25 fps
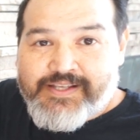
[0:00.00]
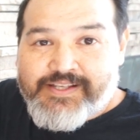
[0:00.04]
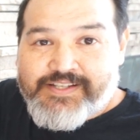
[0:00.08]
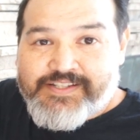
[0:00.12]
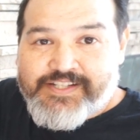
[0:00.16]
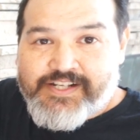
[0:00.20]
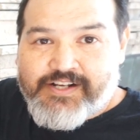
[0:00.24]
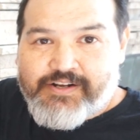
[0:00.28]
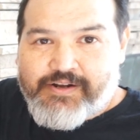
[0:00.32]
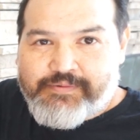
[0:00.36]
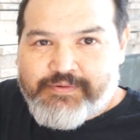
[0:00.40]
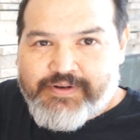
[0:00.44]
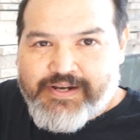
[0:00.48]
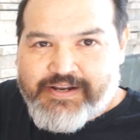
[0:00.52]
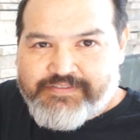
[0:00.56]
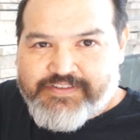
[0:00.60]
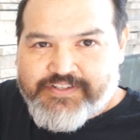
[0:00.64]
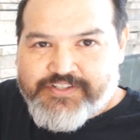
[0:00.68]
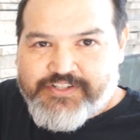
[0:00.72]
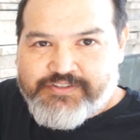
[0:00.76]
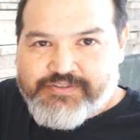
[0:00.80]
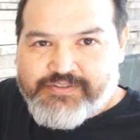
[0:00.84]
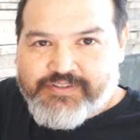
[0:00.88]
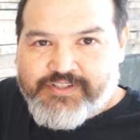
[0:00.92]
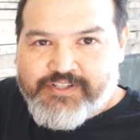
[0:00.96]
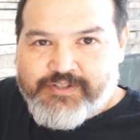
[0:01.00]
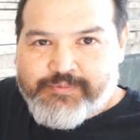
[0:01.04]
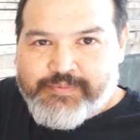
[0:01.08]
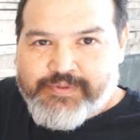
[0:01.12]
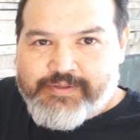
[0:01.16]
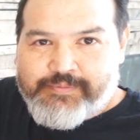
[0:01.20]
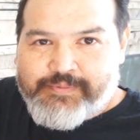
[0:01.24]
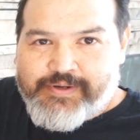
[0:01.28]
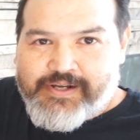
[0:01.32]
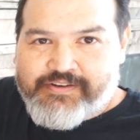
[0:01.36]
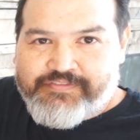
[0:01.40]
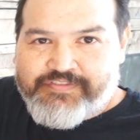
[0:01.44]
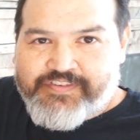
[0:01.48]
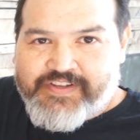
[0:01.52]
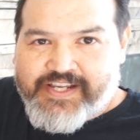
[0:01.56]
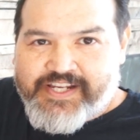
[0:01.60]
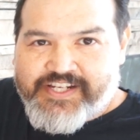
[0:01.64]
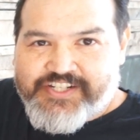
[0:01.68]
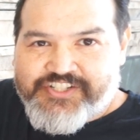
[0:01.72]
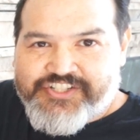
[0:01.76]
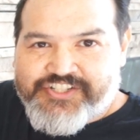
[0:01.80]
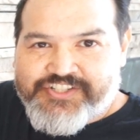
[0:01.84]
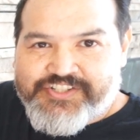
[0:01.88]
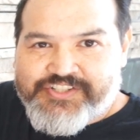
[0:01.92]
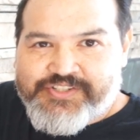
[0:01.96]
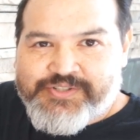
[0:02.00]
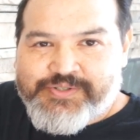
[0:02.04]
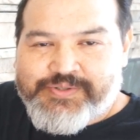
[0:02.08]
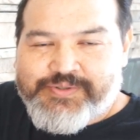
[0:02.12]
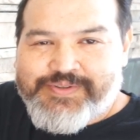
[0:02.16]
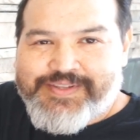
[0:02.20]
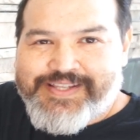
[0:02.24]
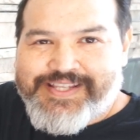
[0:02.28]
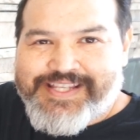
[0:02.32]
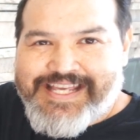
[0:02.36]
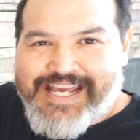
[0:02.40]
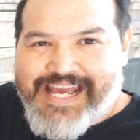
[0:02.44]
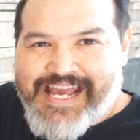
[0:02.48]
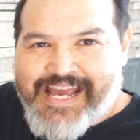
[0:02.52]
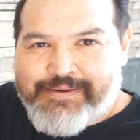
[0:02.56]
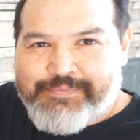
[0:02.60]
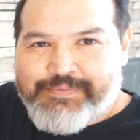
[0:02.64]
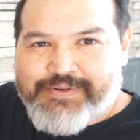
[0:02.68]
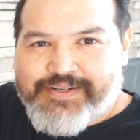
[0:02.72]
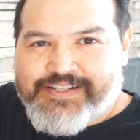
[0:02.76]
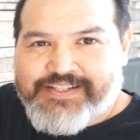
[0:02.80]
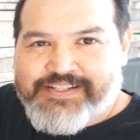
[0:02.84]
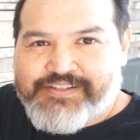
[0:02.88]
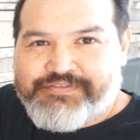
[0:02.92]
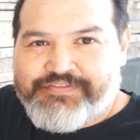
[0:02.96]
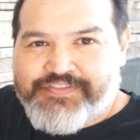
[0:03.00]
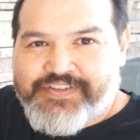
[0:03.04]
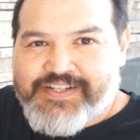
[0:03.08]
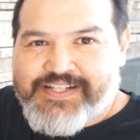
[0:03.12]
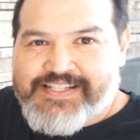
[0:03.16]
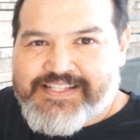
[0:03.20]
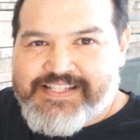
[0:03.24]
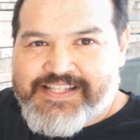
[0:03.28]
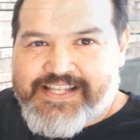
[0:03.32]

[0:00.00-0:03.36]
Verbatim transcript: So I'm gonna have to do a little bit of modification to the cabinet to fix